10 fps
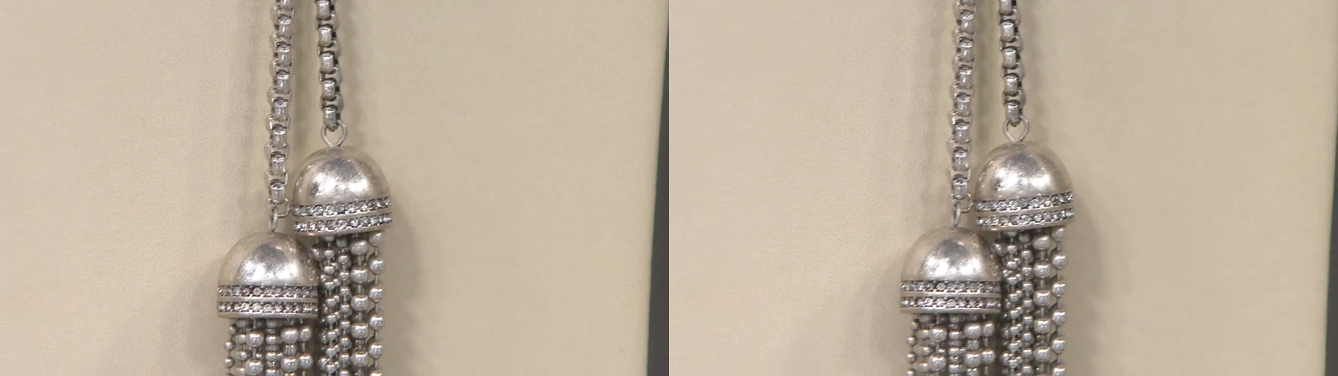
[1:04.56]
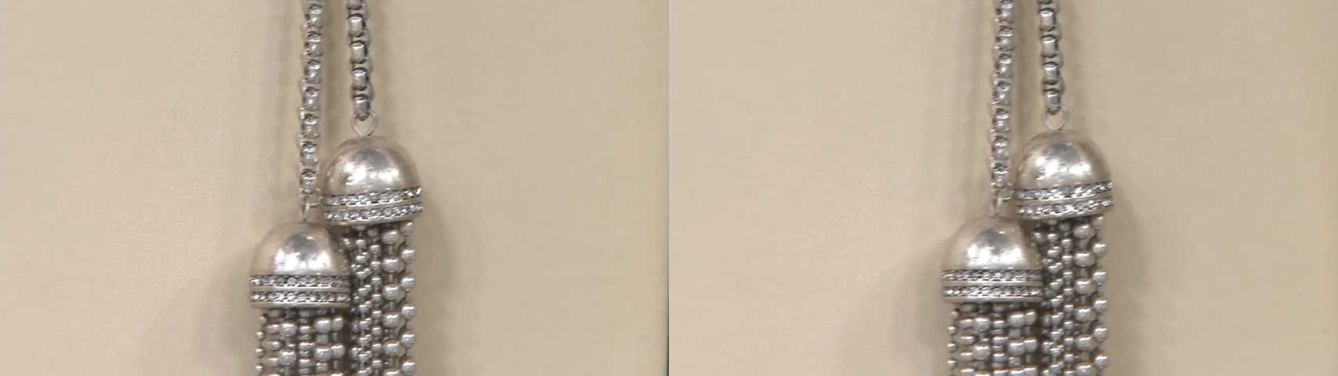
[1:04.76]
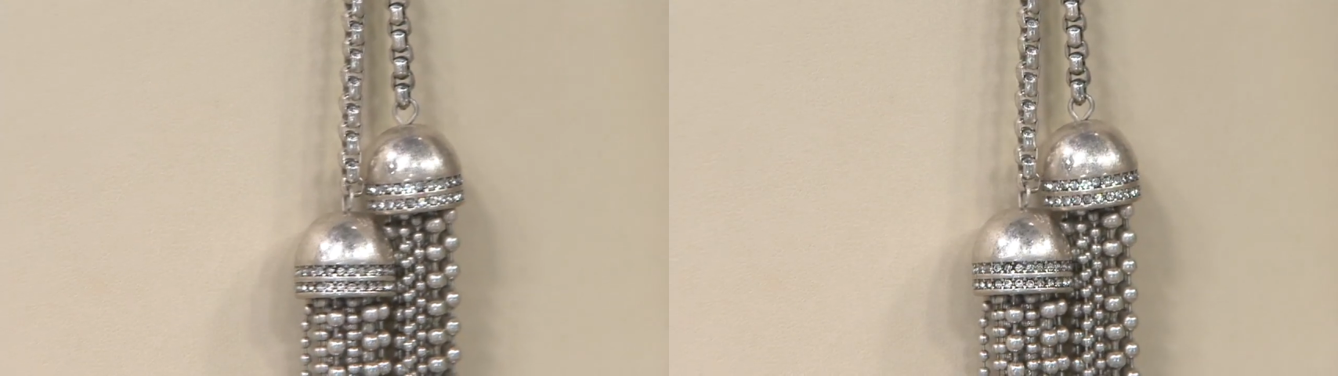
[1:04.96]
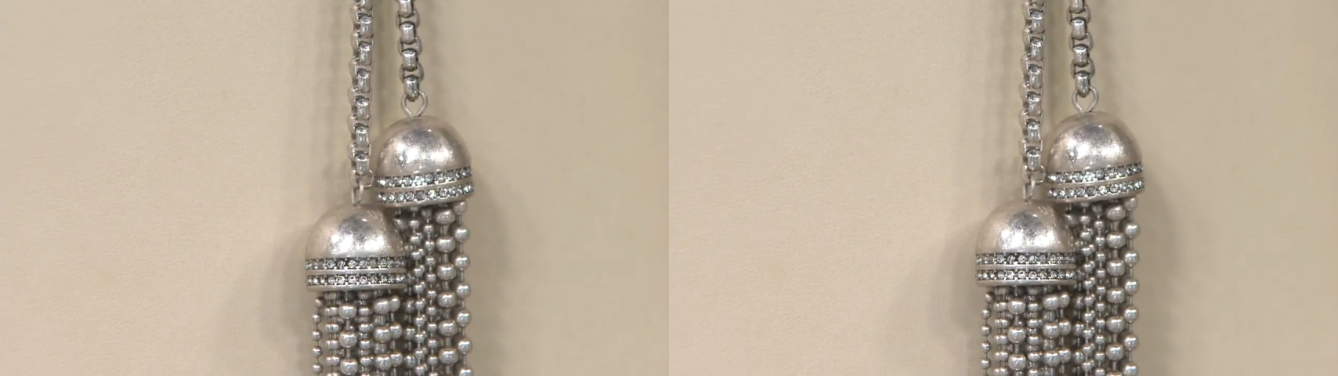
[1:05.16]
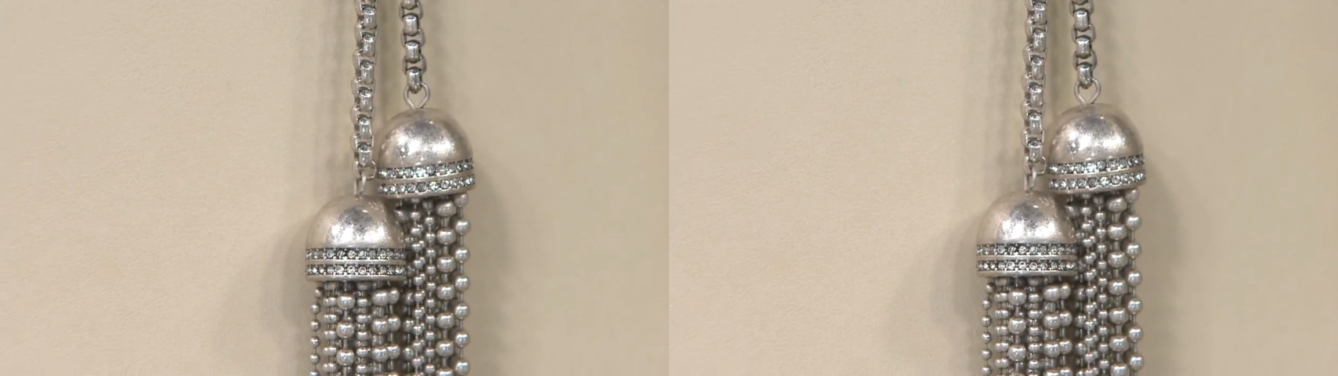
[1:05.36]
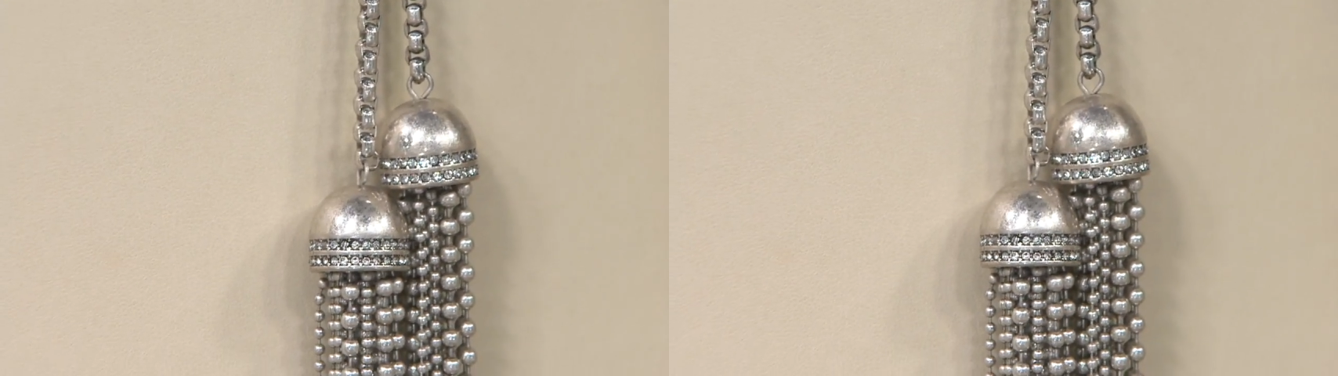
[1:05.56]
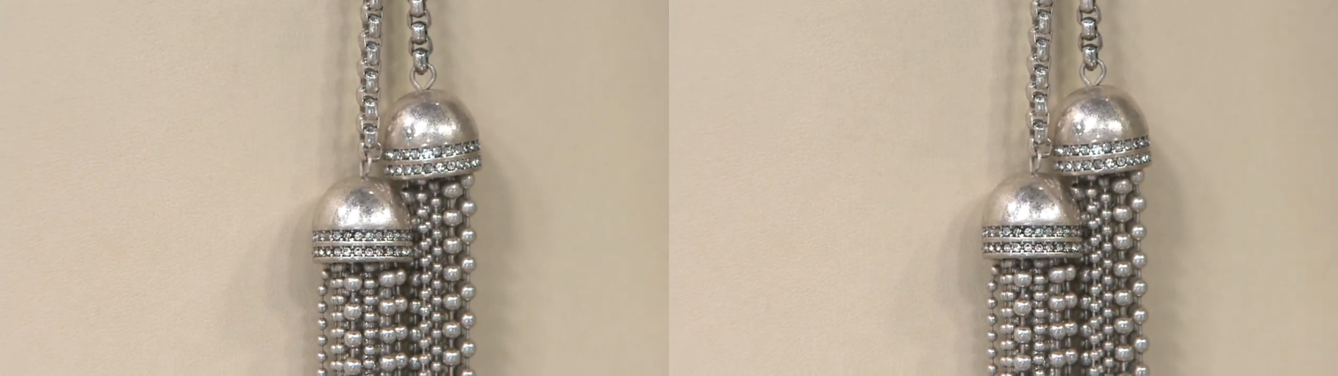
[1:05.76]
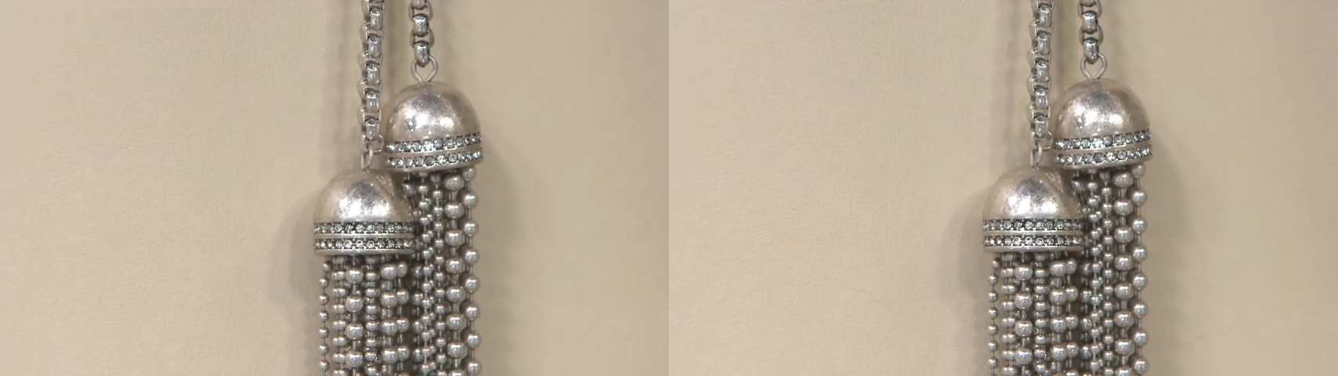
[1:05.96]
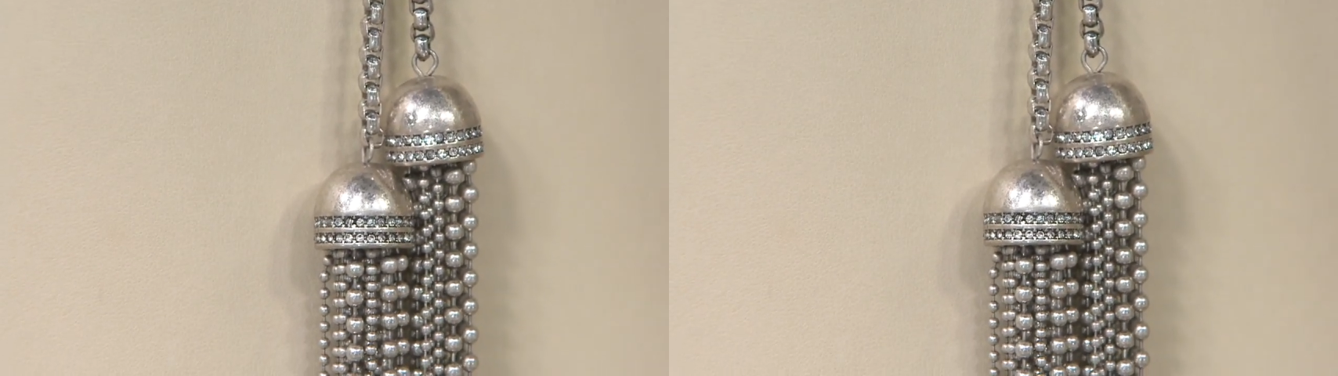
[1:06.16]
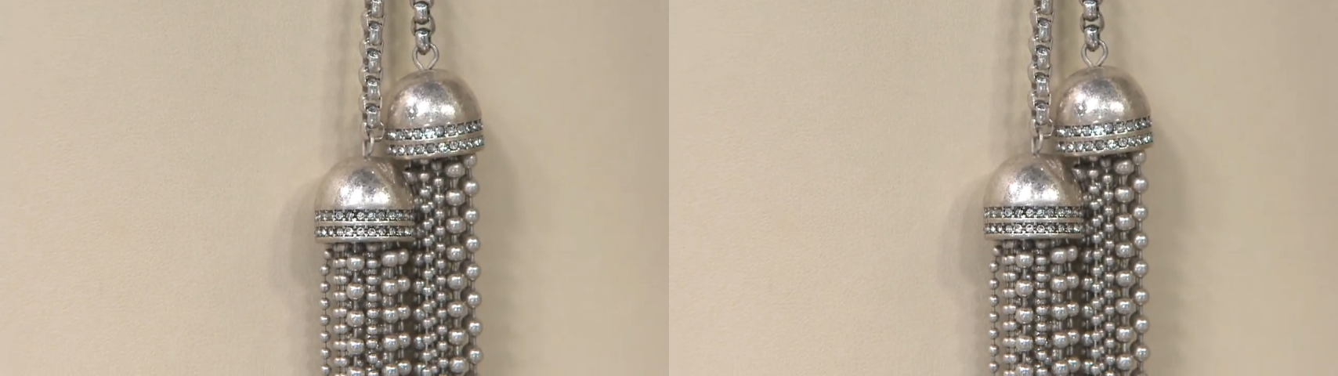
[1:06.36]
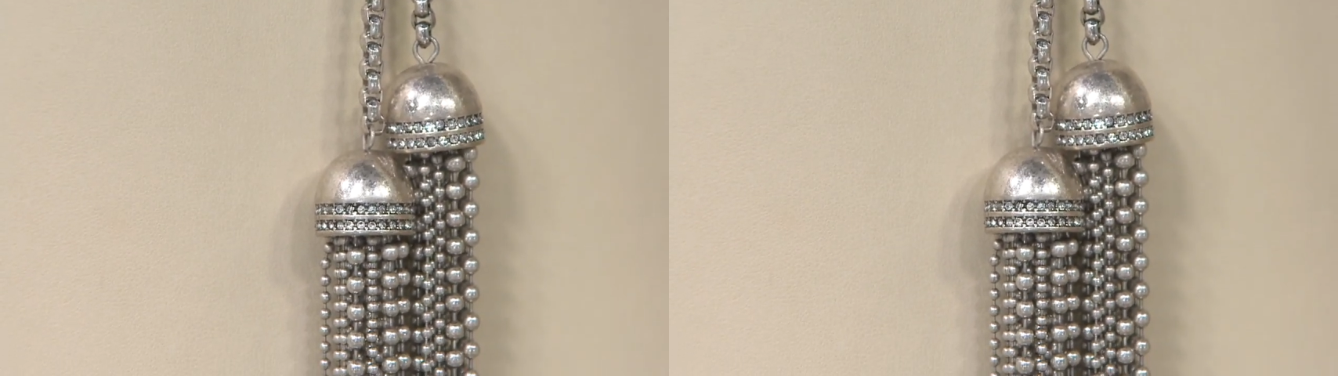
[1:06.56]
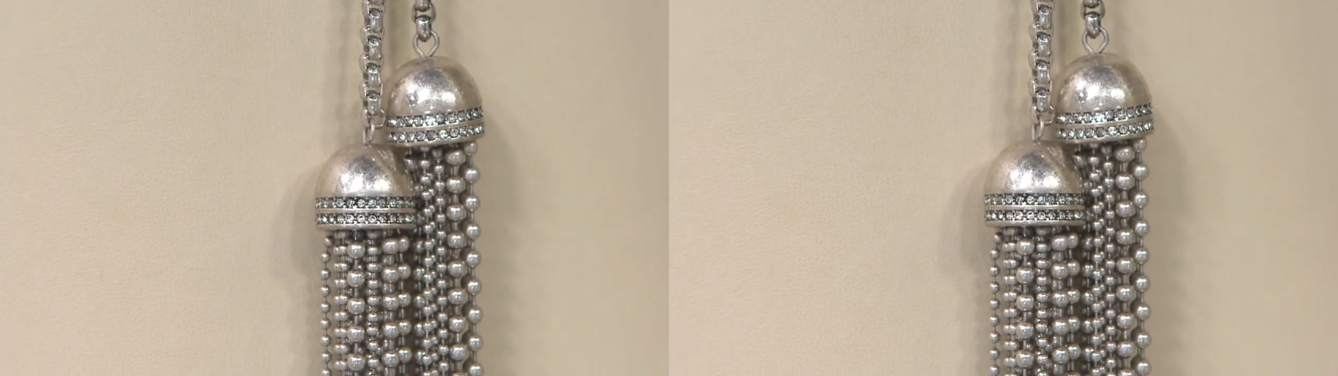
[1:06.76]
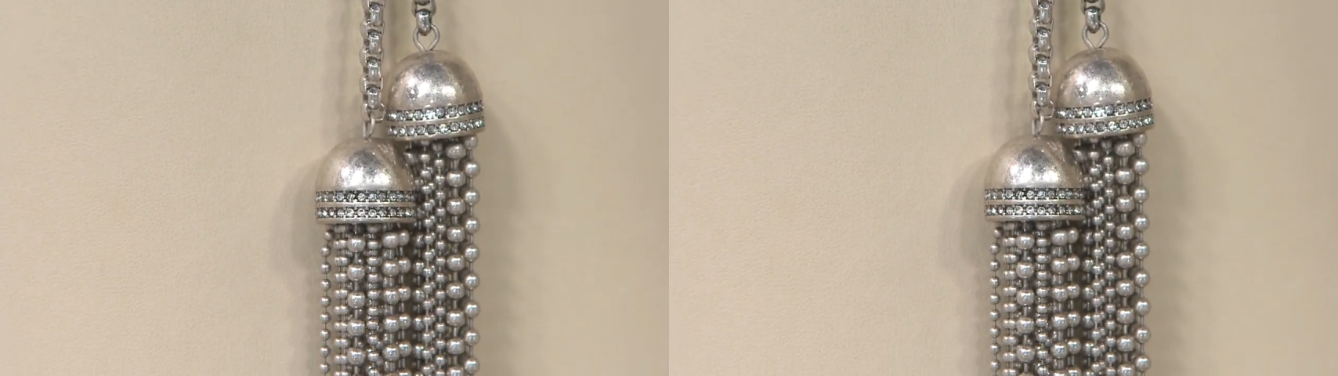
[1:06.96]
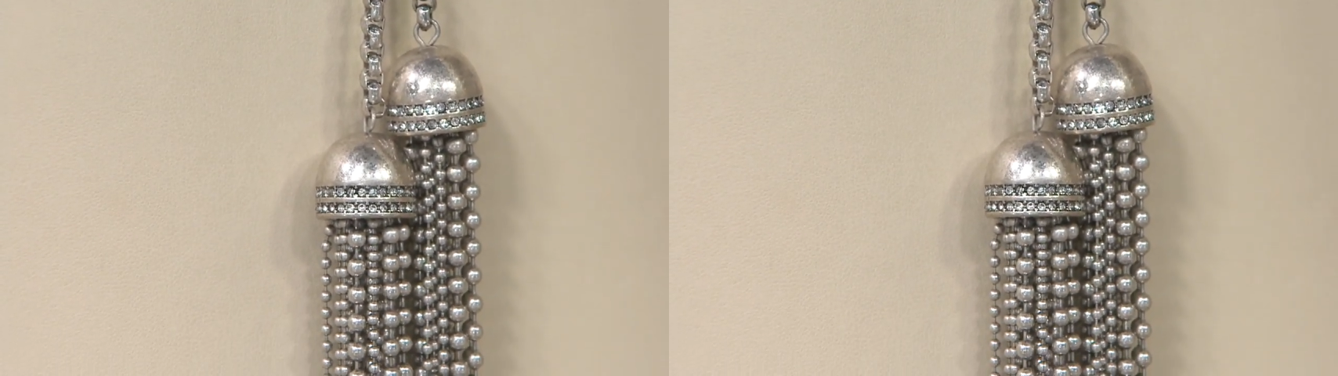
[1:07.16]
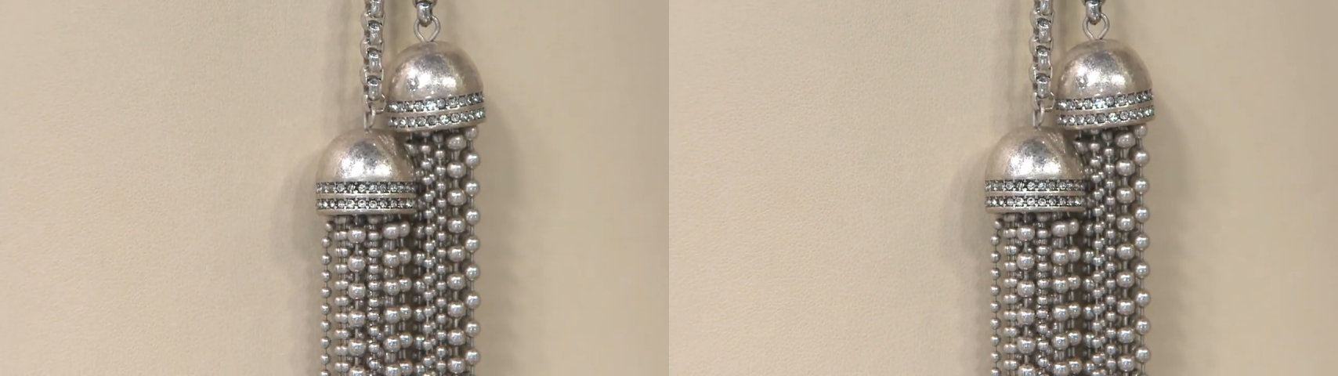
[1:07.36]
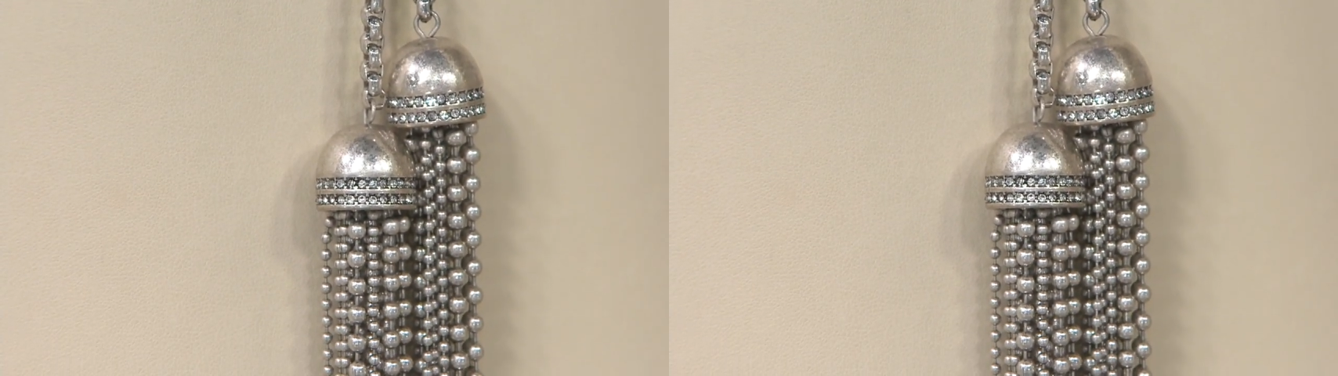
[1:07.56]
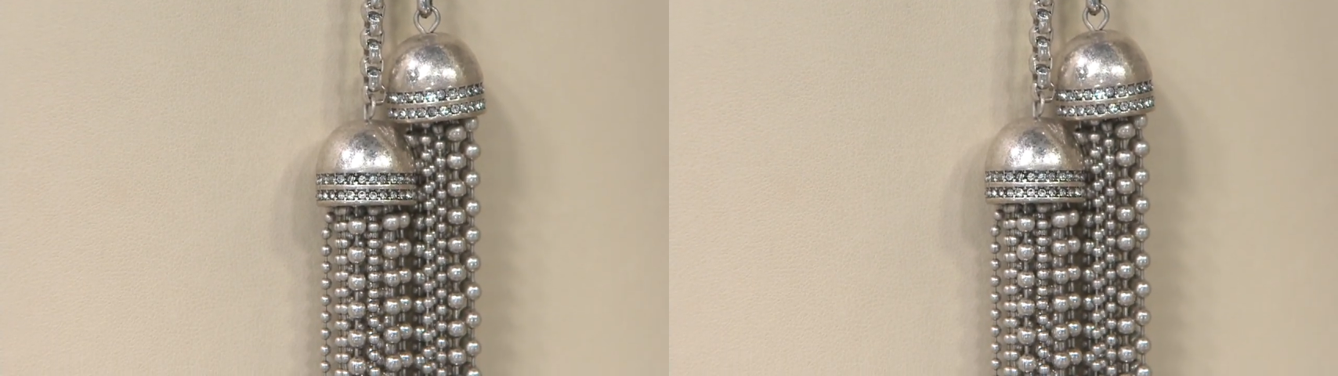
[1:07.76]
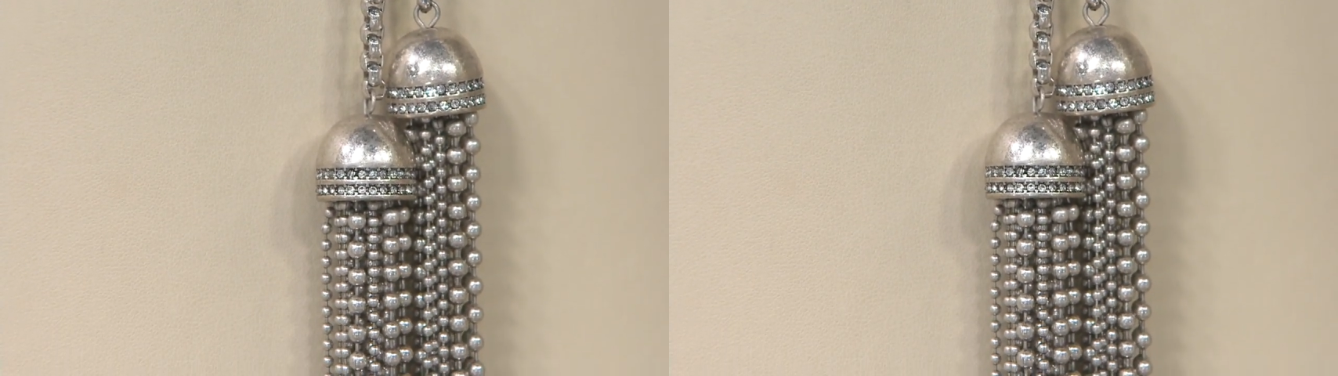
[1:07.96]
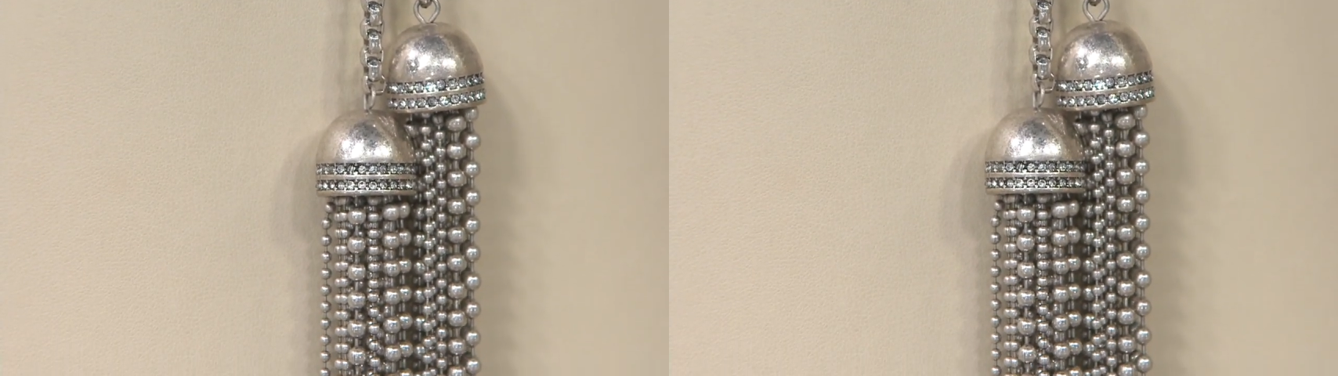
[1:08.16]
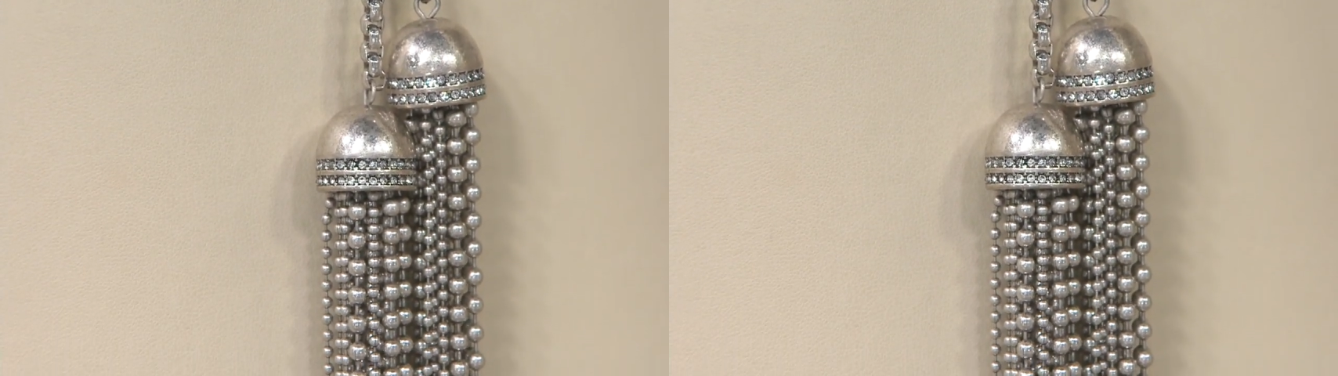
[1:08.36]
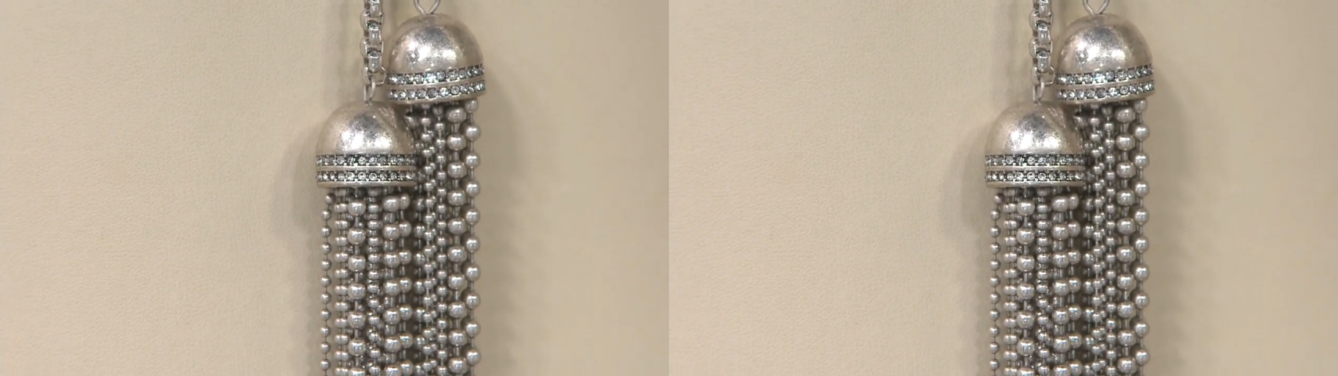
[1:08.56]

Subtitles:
Nobody's mouth can be seen.